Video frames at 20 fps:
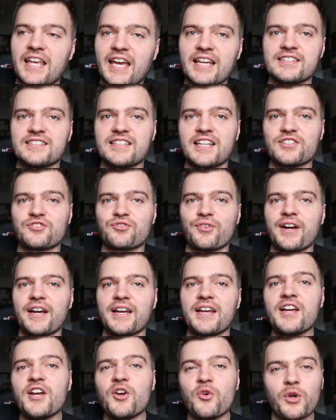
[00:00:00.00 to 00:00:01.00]
Yes, that's
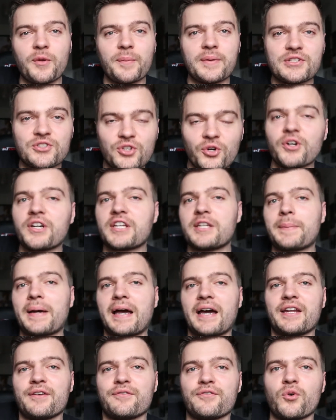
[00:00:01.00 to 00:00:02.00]
right, we've been talking
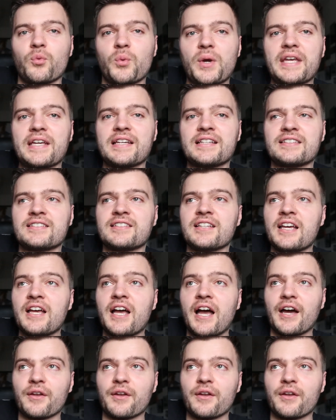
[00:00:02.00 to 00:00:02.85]
about it for weeks